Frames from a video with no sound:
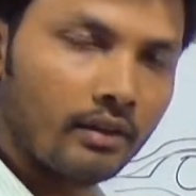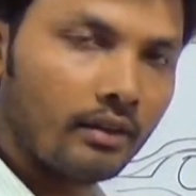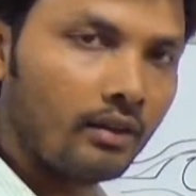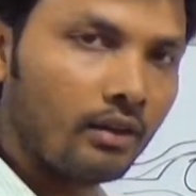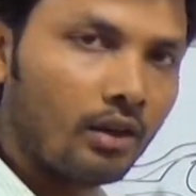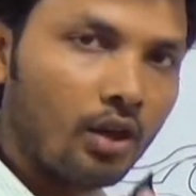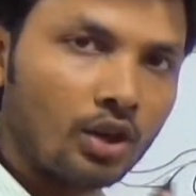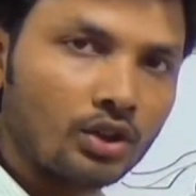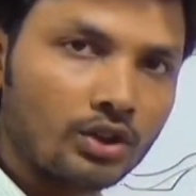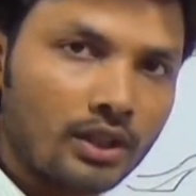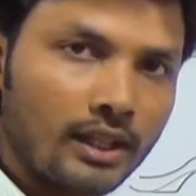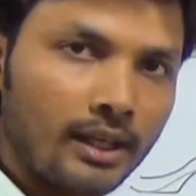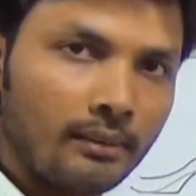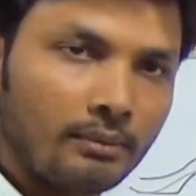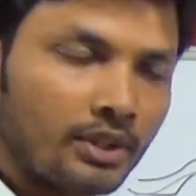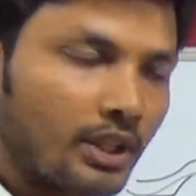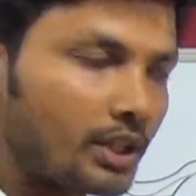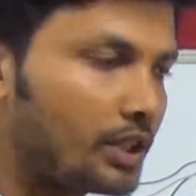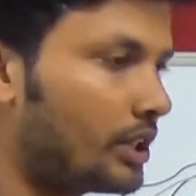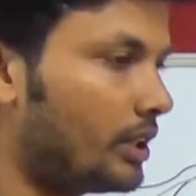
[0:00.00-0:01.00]
nozzle lip
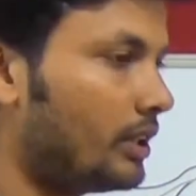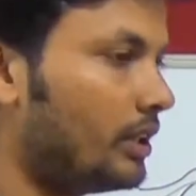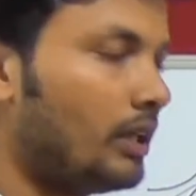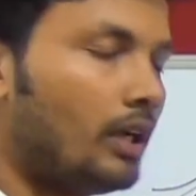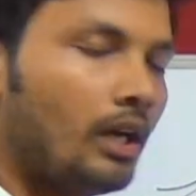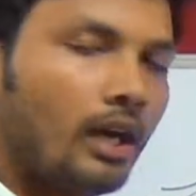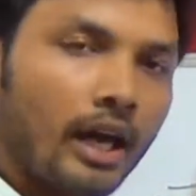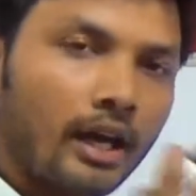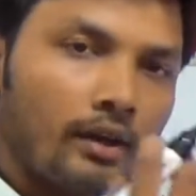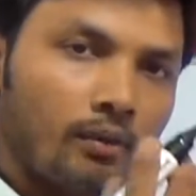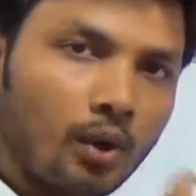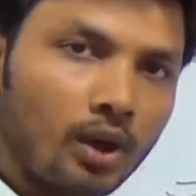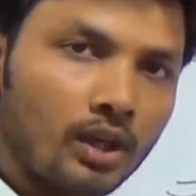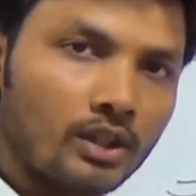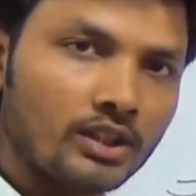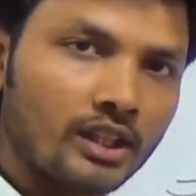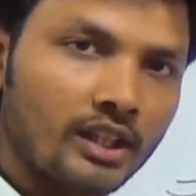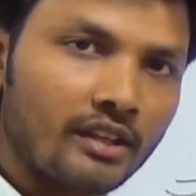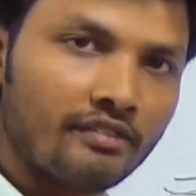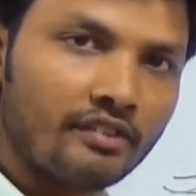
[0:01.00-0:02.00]
section and what
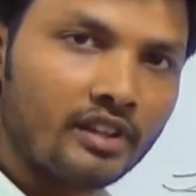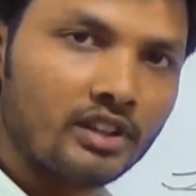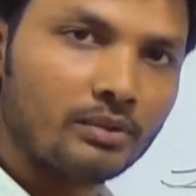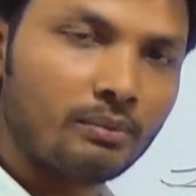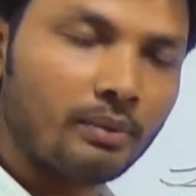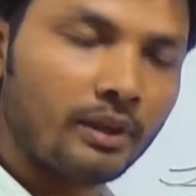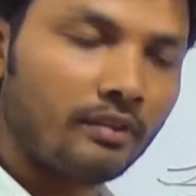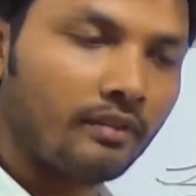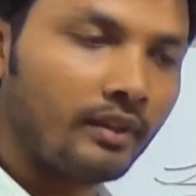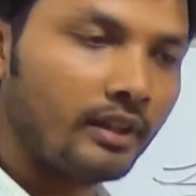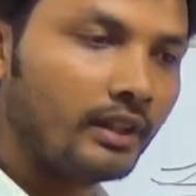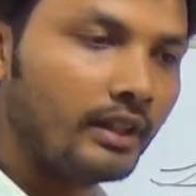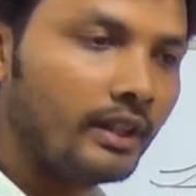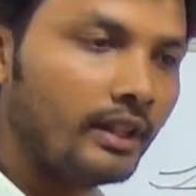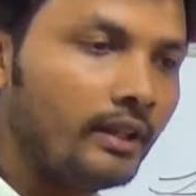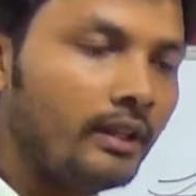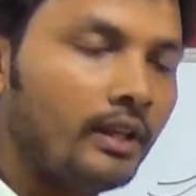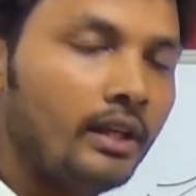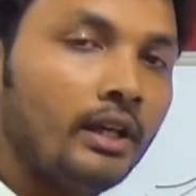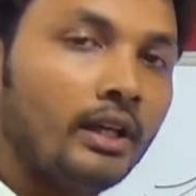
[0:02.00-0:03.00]
is the difference between
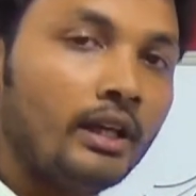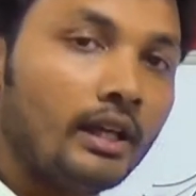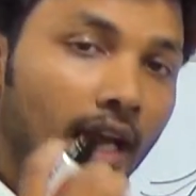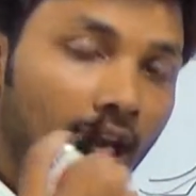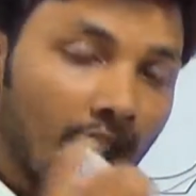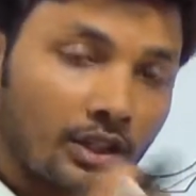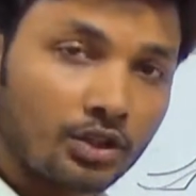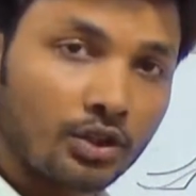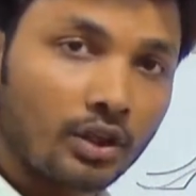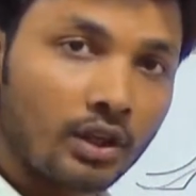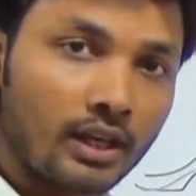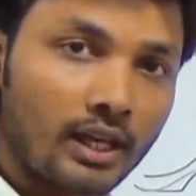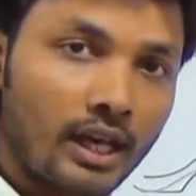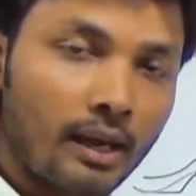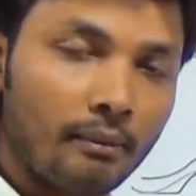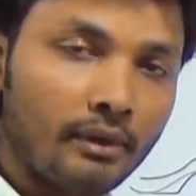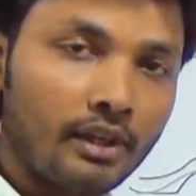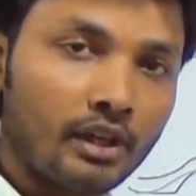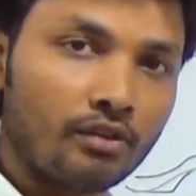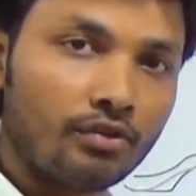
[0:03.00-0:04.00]
the natural
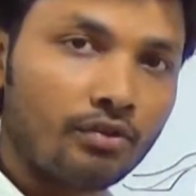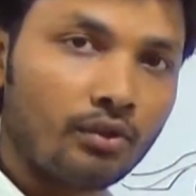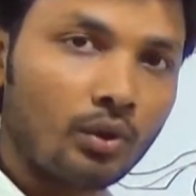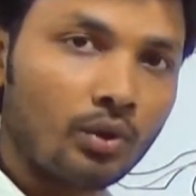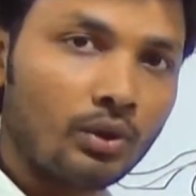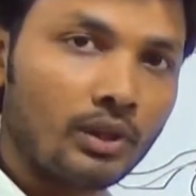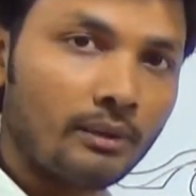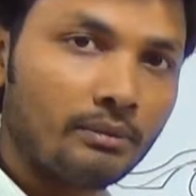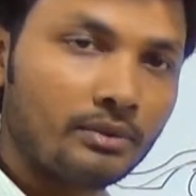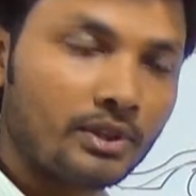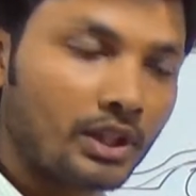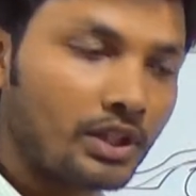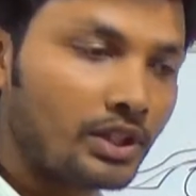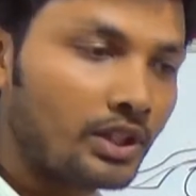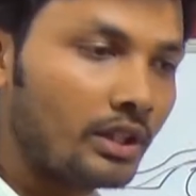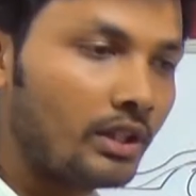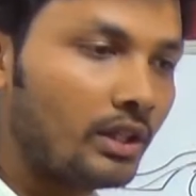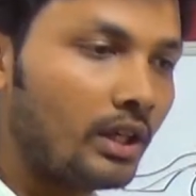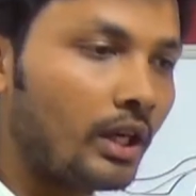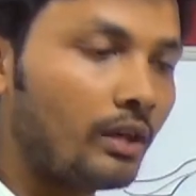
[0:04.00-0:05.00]
laminar flow lip
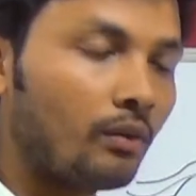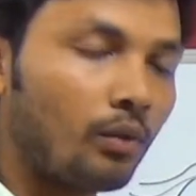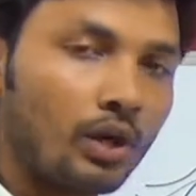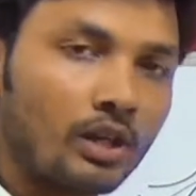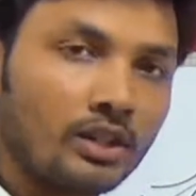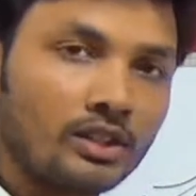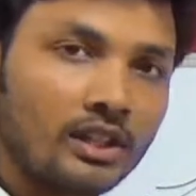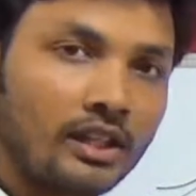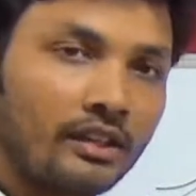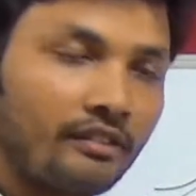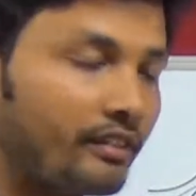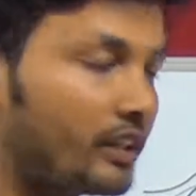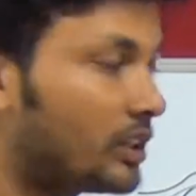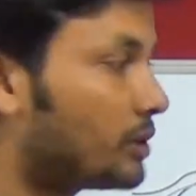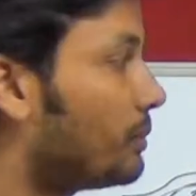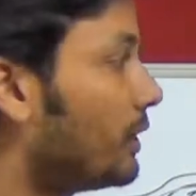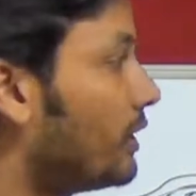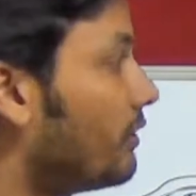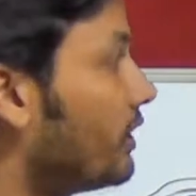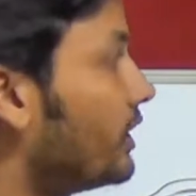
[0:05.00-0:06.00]
section and what is the
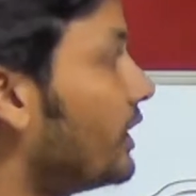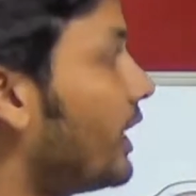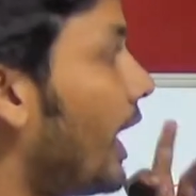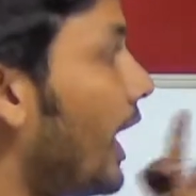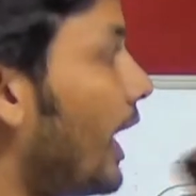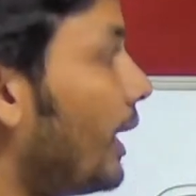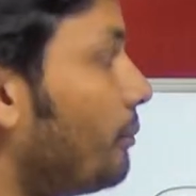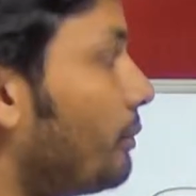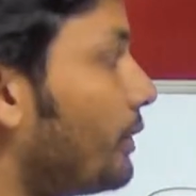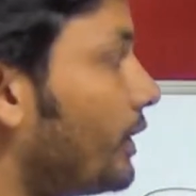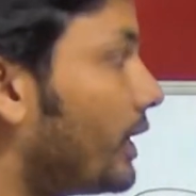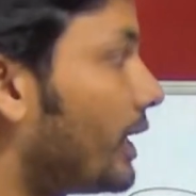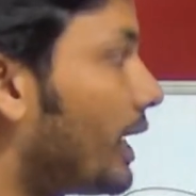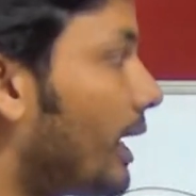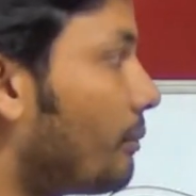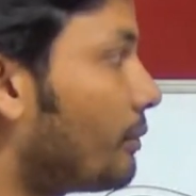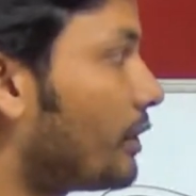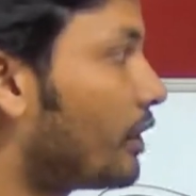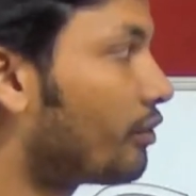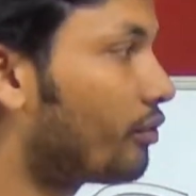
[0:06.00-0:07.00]
difference between the hybrid
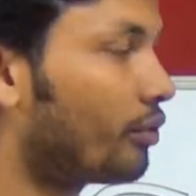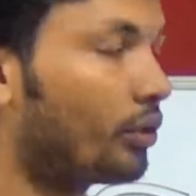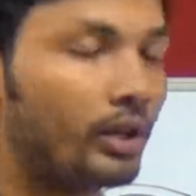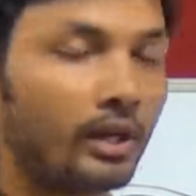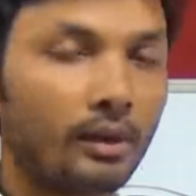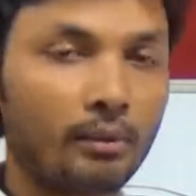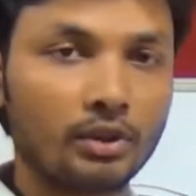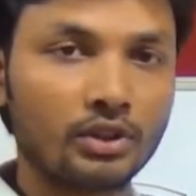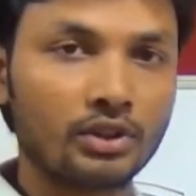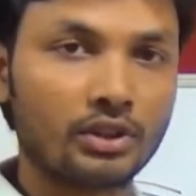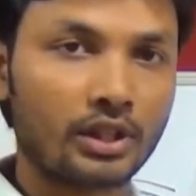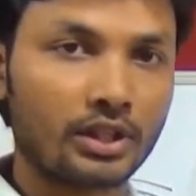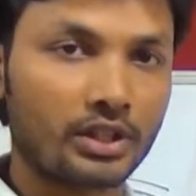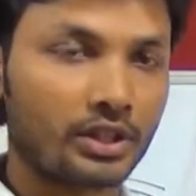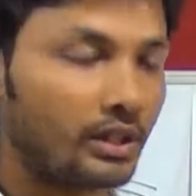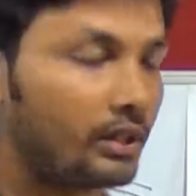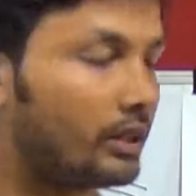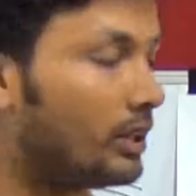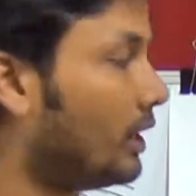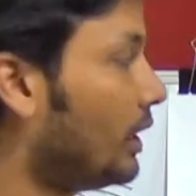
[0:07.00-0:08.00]
laminar flow
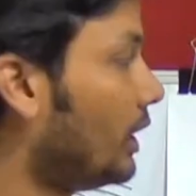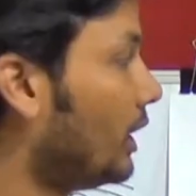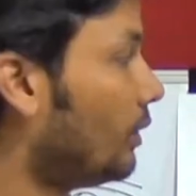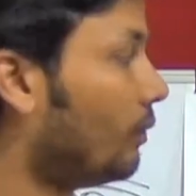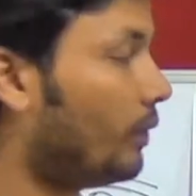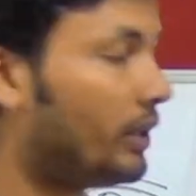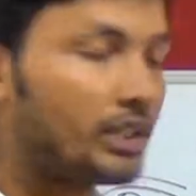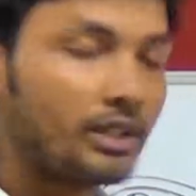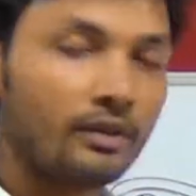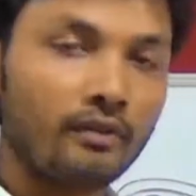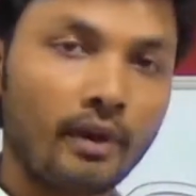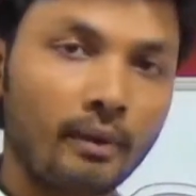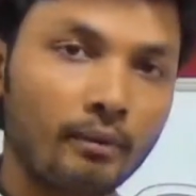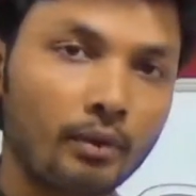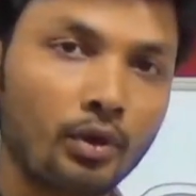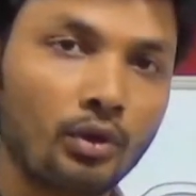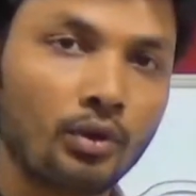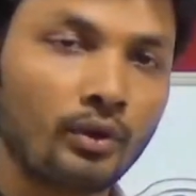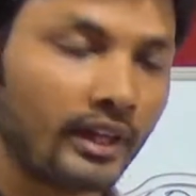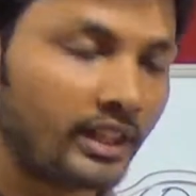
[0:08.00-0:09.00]
demonstration, which I'm
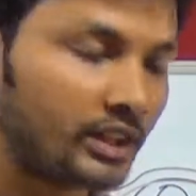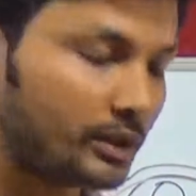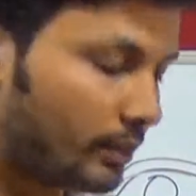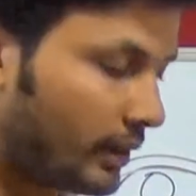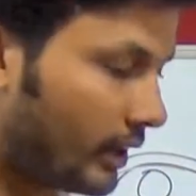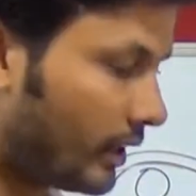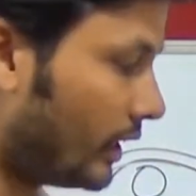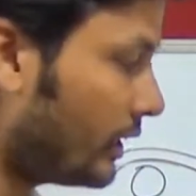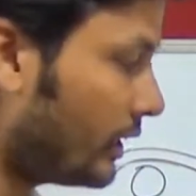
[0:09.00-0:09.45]
going to explain